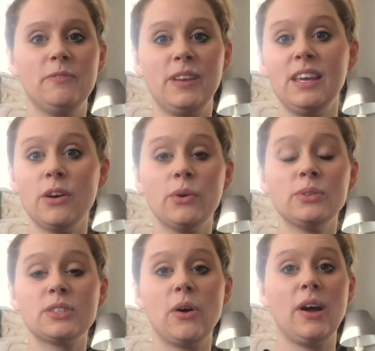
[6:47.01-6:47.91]

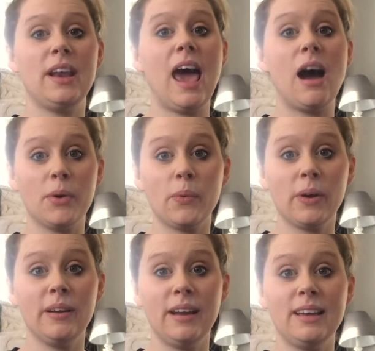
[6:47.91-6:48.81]
videos on how to
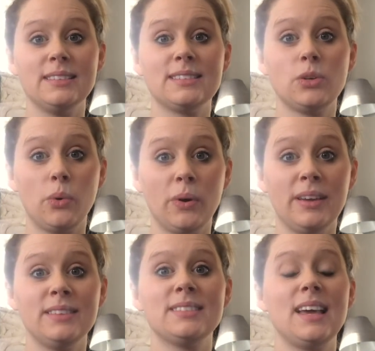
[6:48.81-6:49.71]
organize
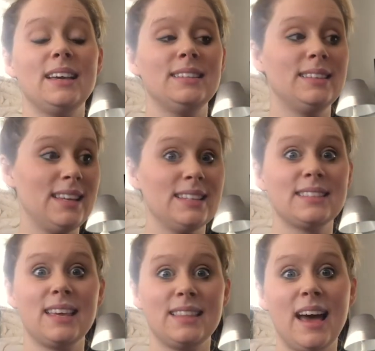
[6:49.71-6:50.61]
toys and
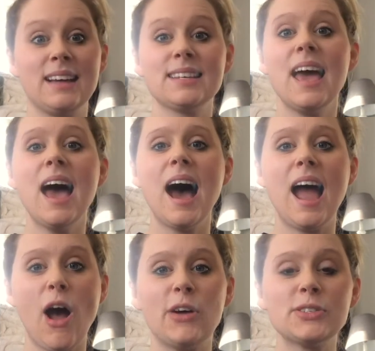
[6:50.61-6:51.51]
things like that.
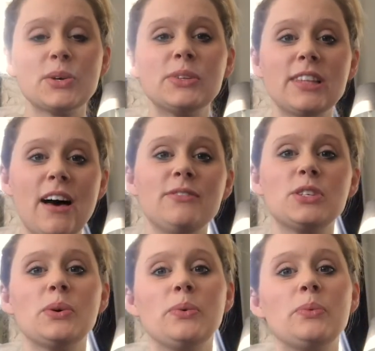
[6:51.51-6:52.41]
I also love
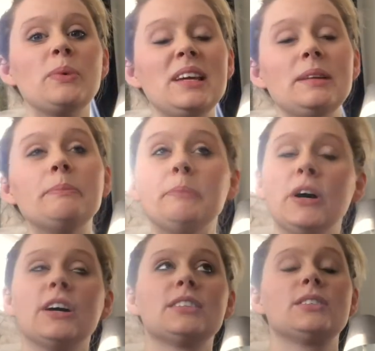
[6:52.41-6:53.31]
to read
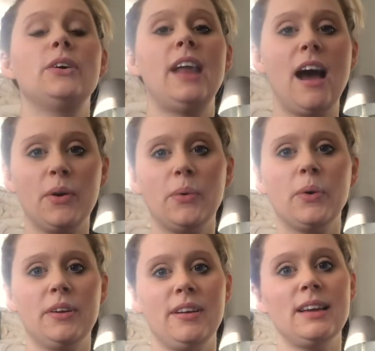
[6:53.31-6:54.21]
books on how to
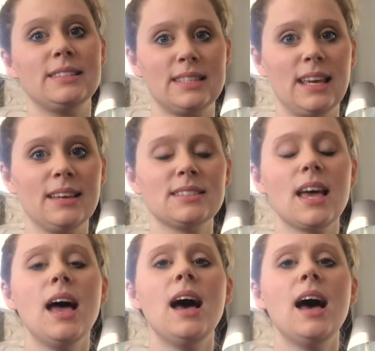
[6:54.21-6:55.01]
organize things.